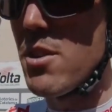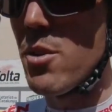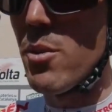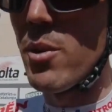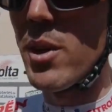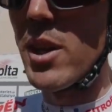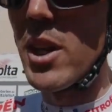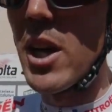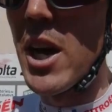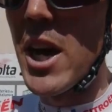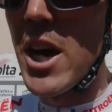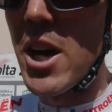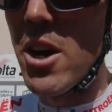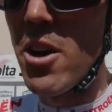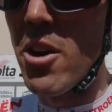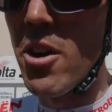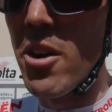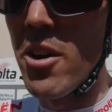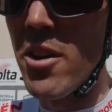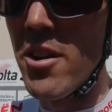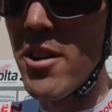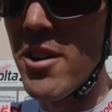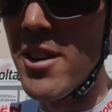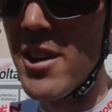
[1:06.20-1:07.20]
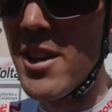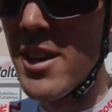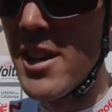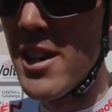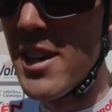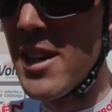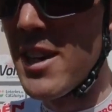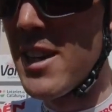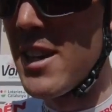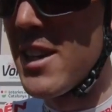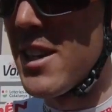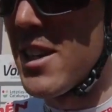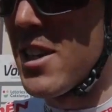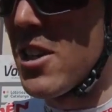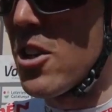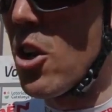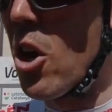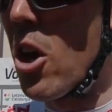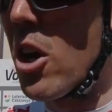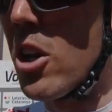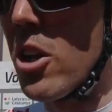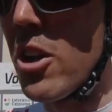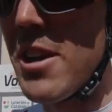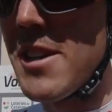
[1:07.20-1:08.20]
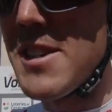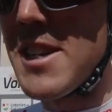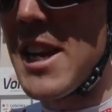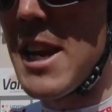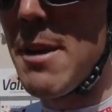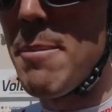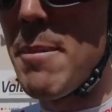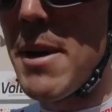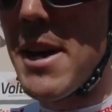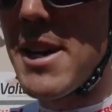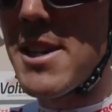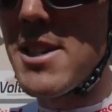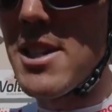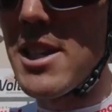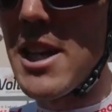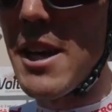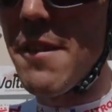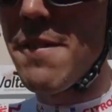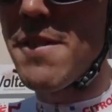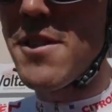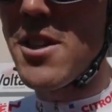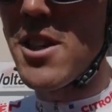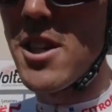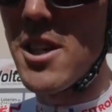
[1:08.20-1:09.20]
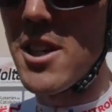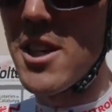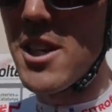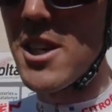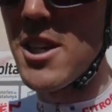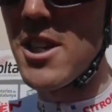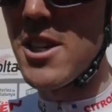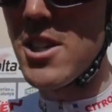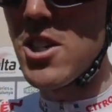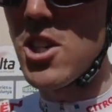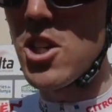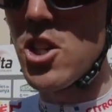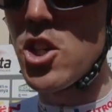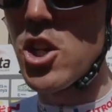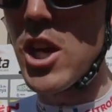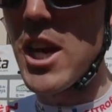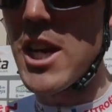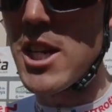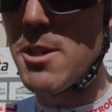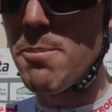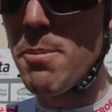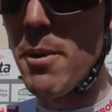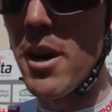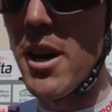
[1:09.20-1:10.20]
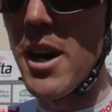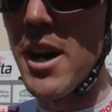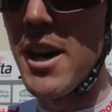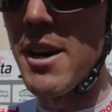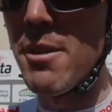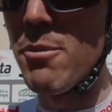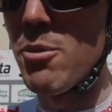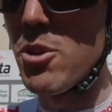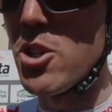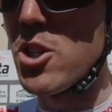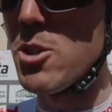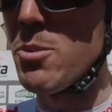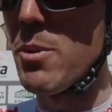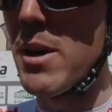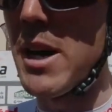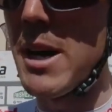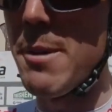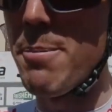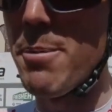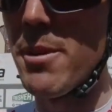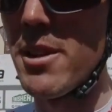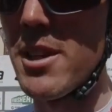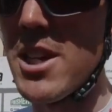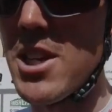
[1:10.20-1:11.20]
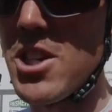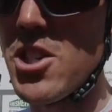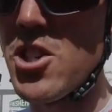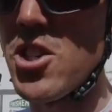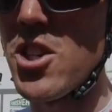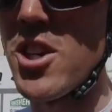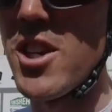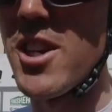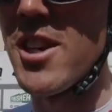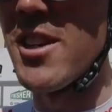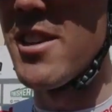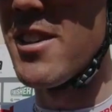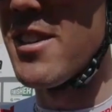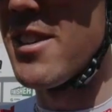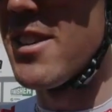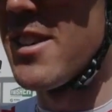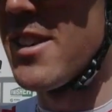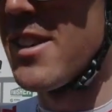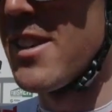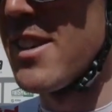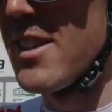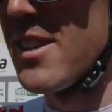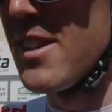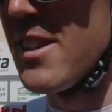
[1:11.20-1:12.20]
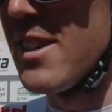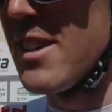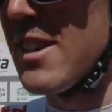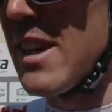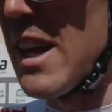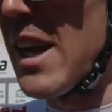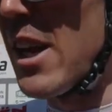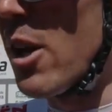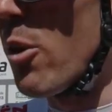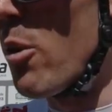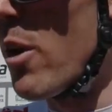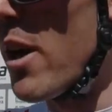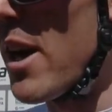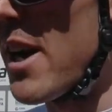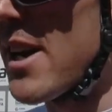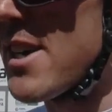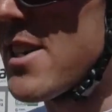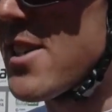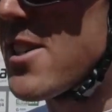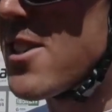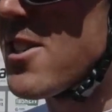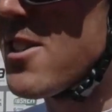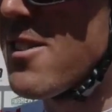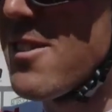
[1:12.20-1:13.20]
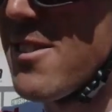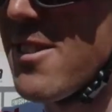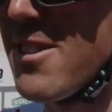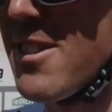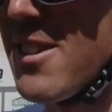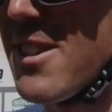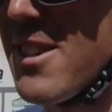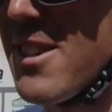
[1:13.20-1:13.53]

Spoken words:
have to rely on not a lot of teammates left to chase behind, which is what happened last year. Otherwise,